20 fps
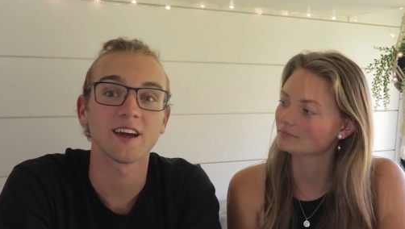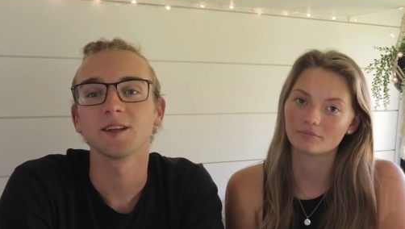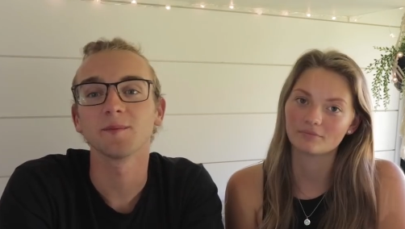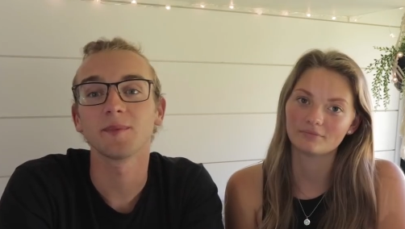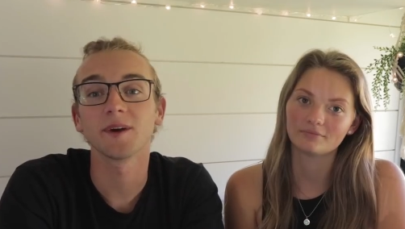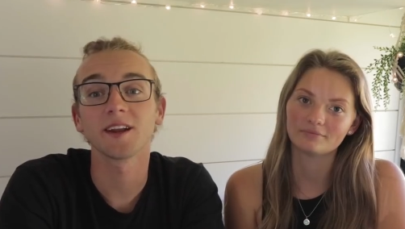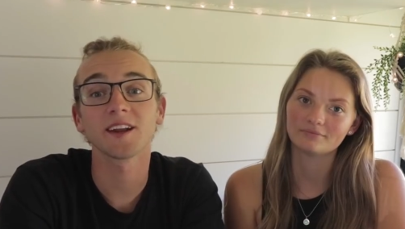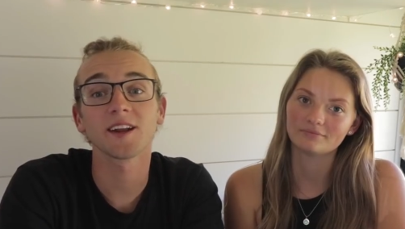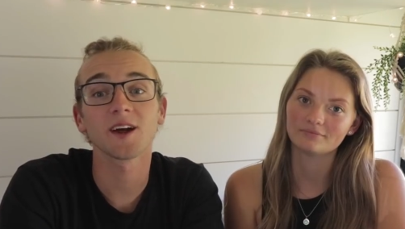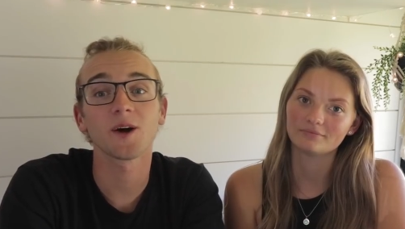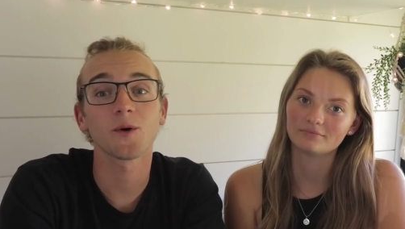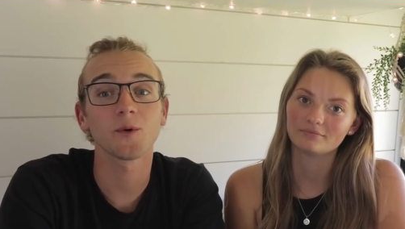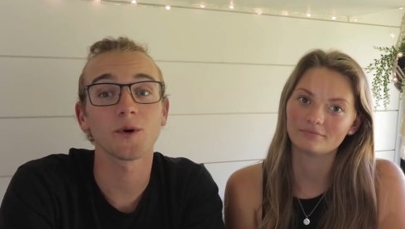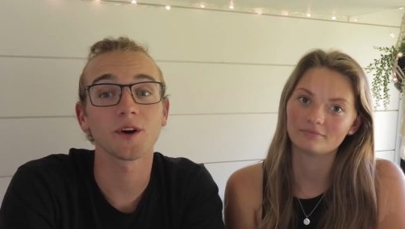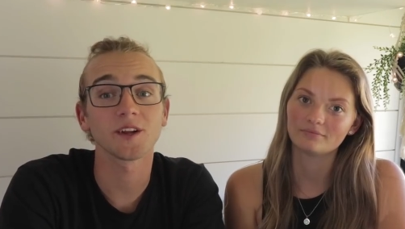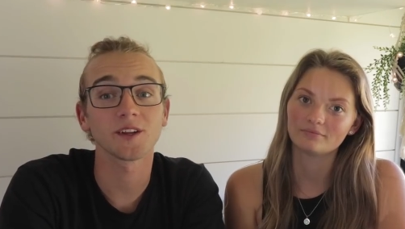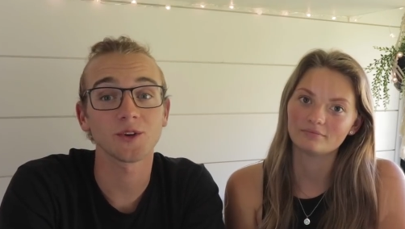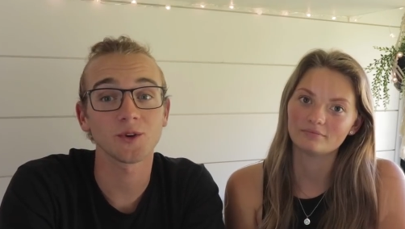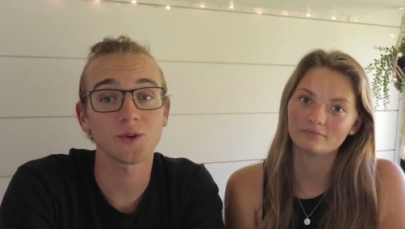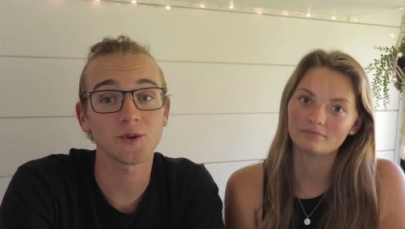Speaker 1: Depending on
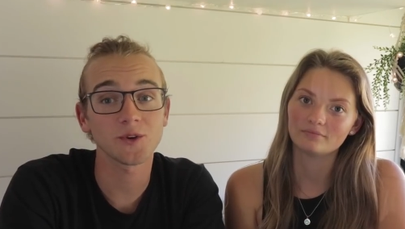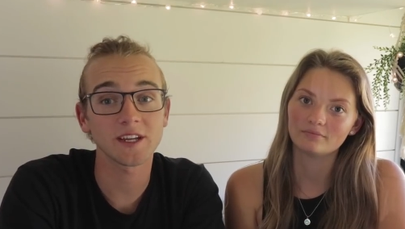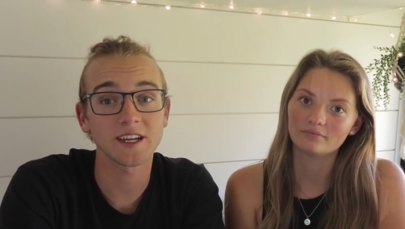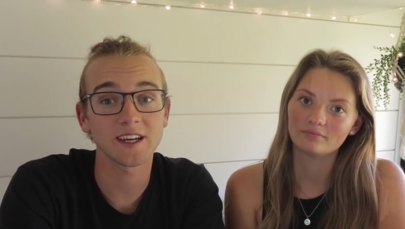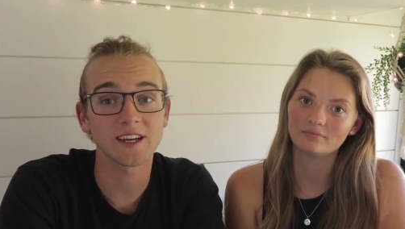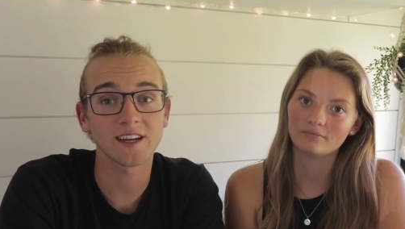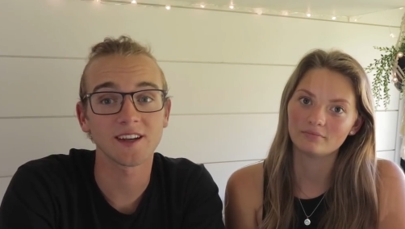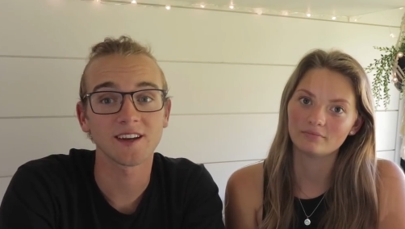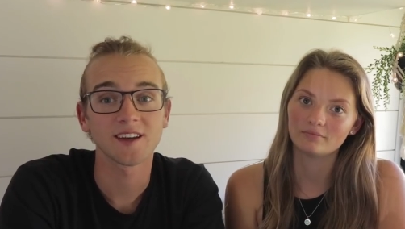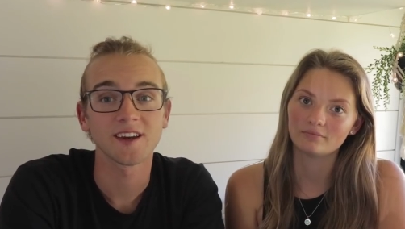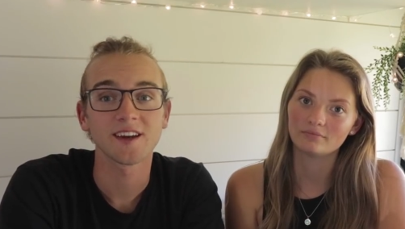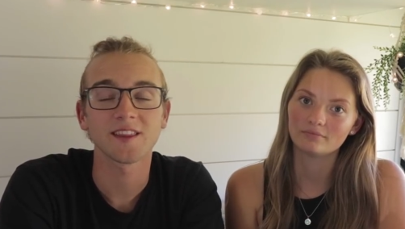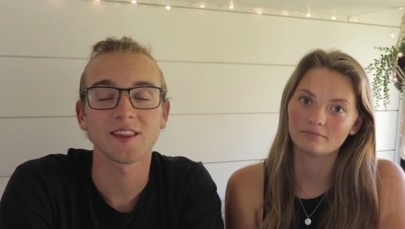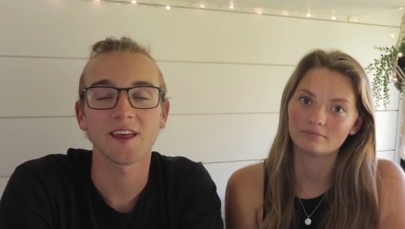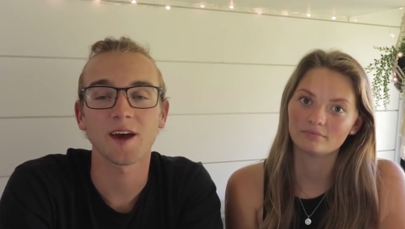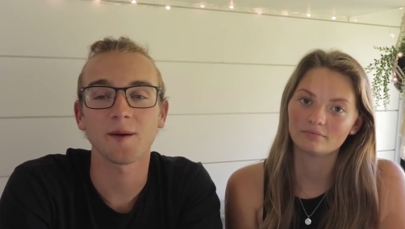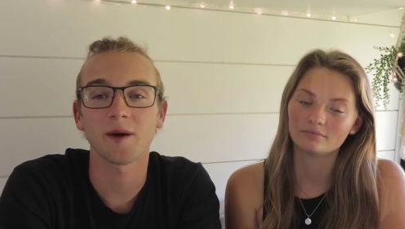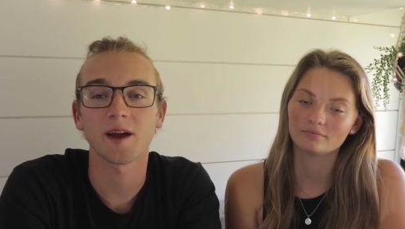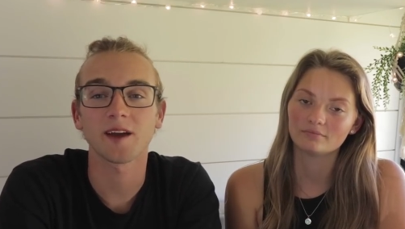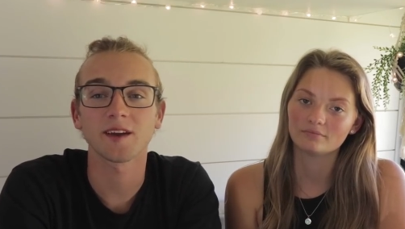what you need,
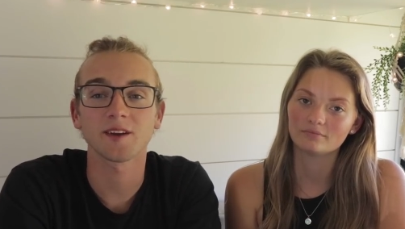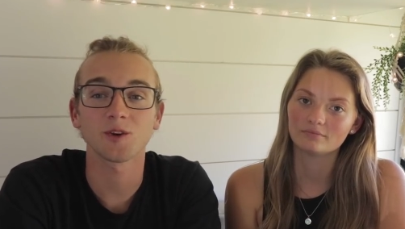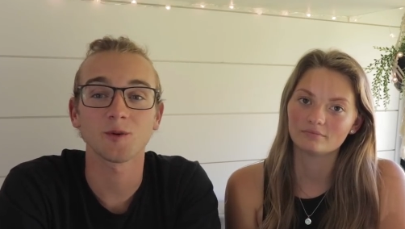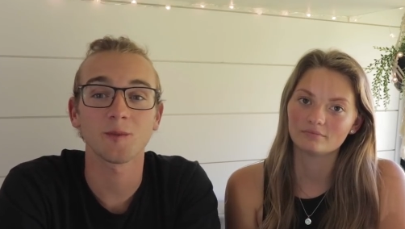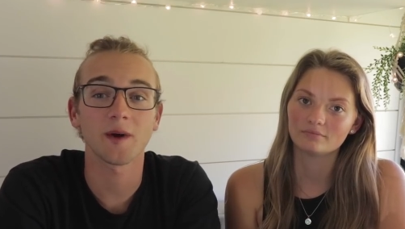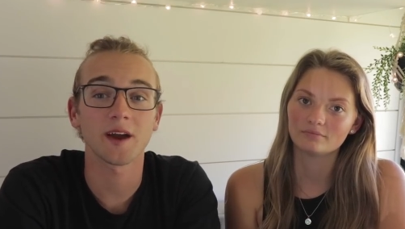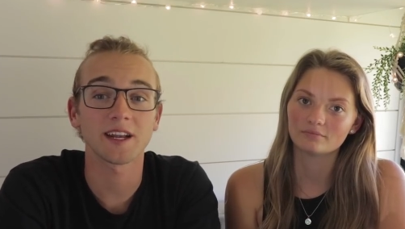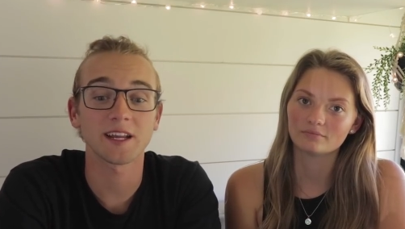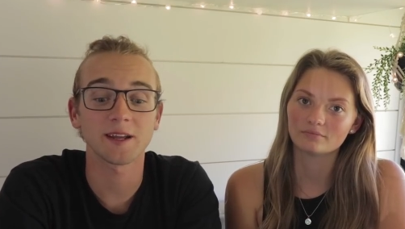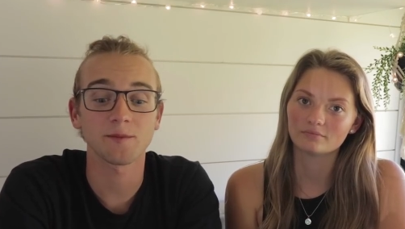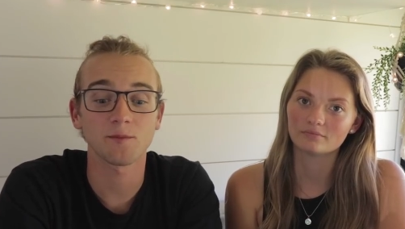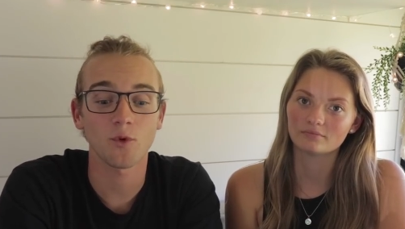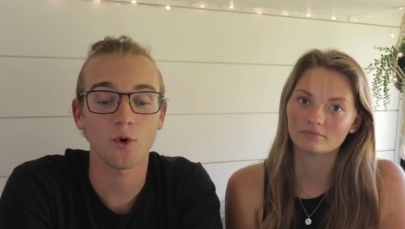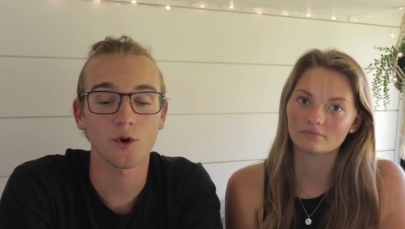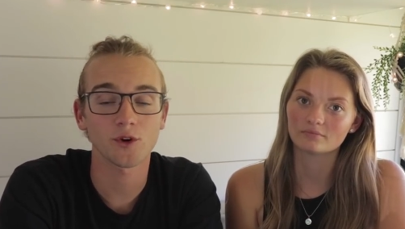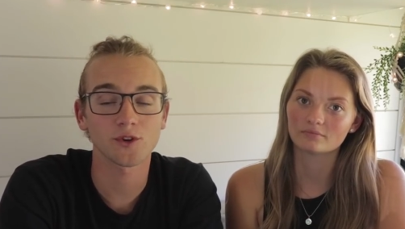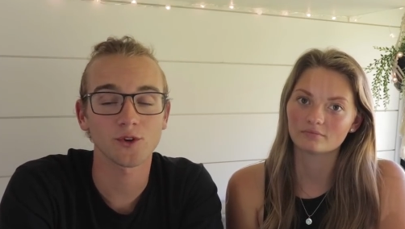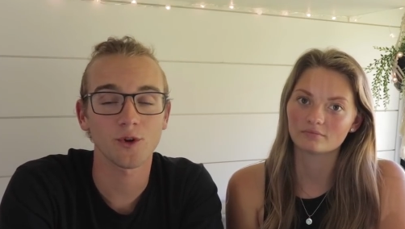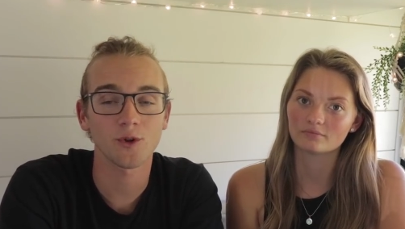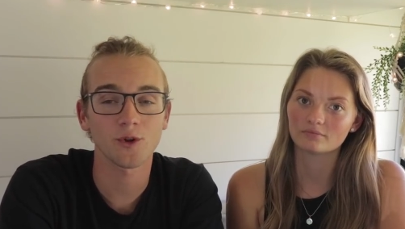that might you might need
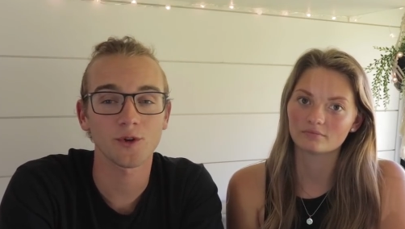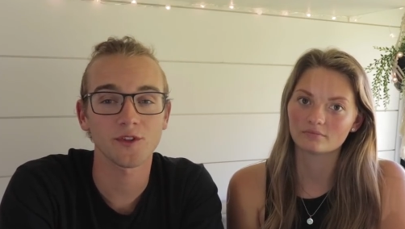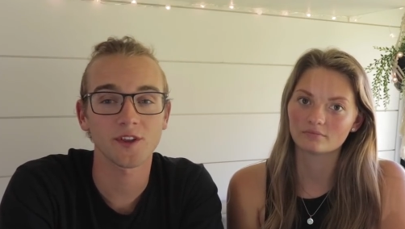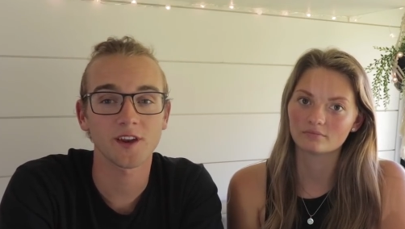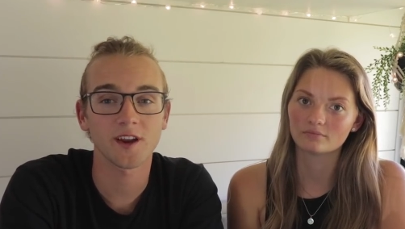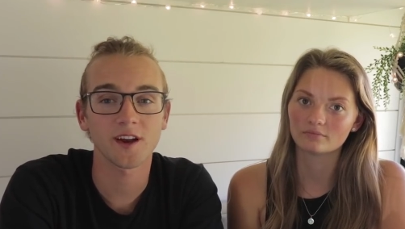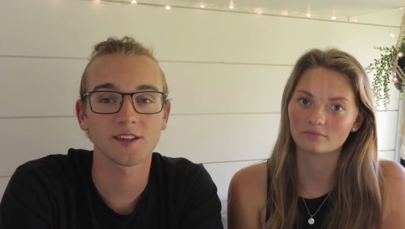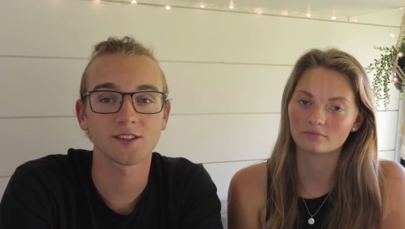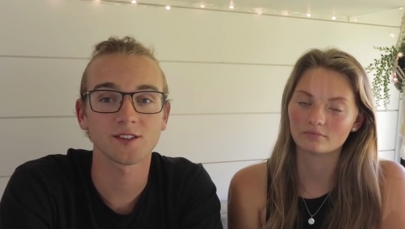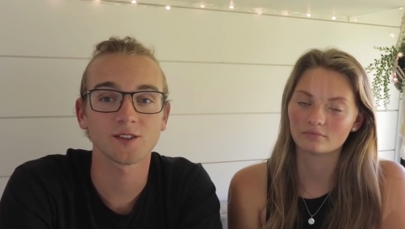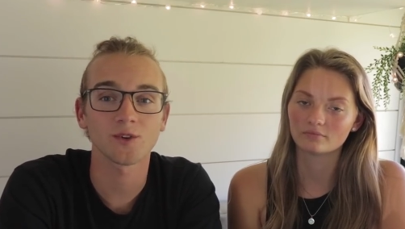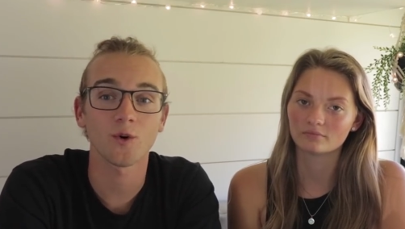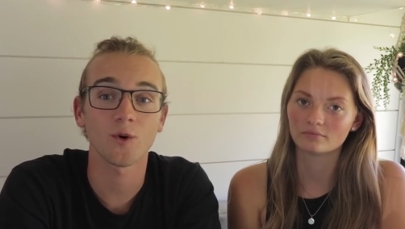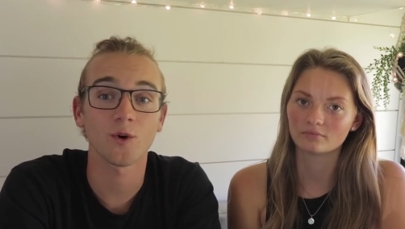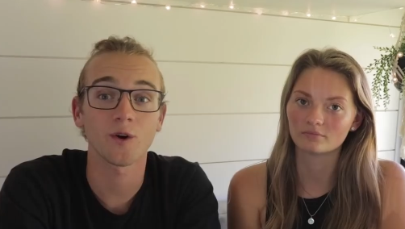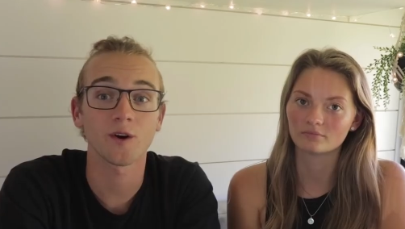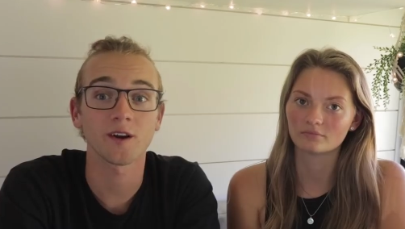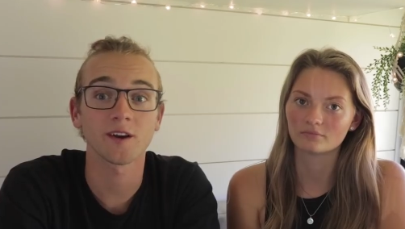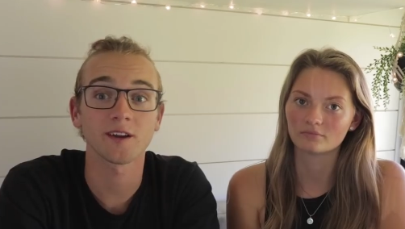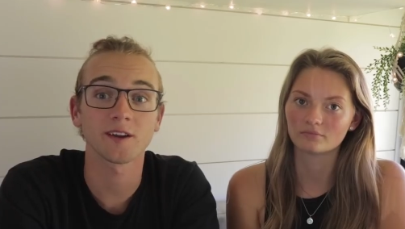more solar than us
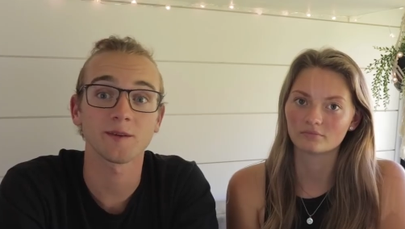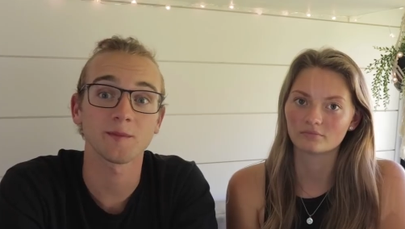or